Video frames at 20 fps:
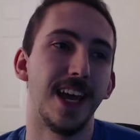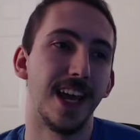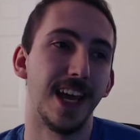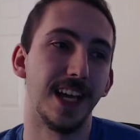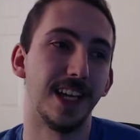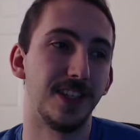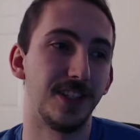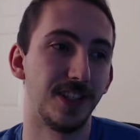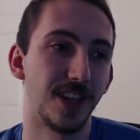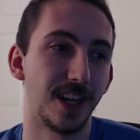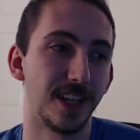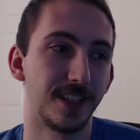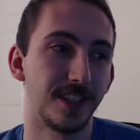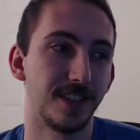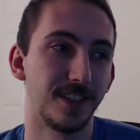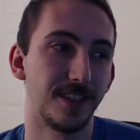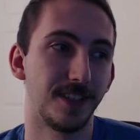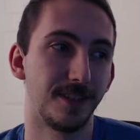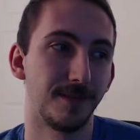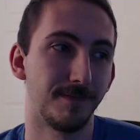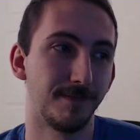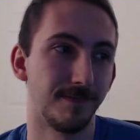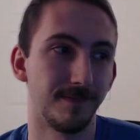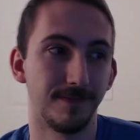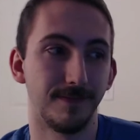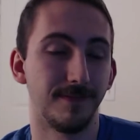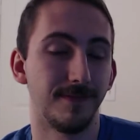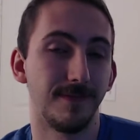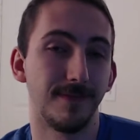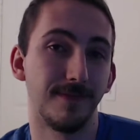It's just,
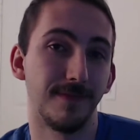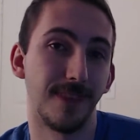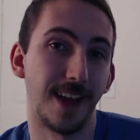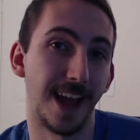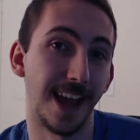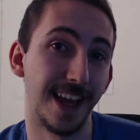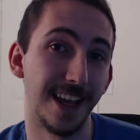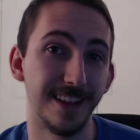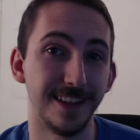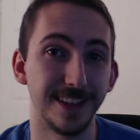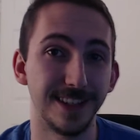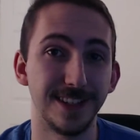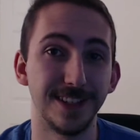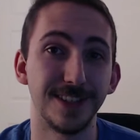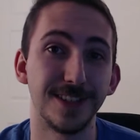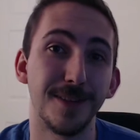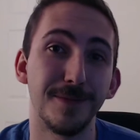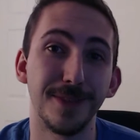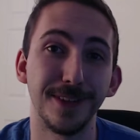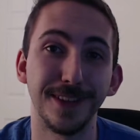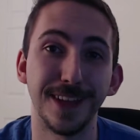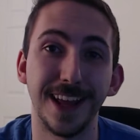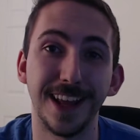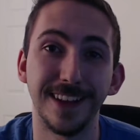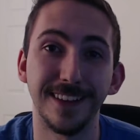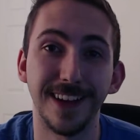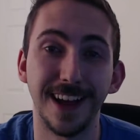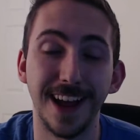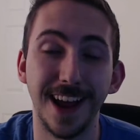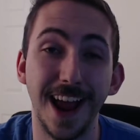hey, this is something
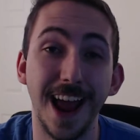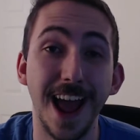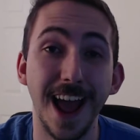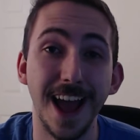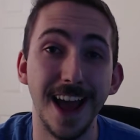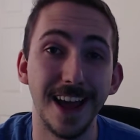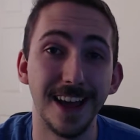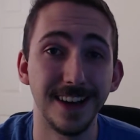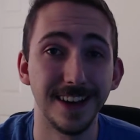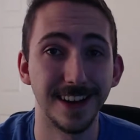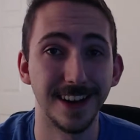that I had,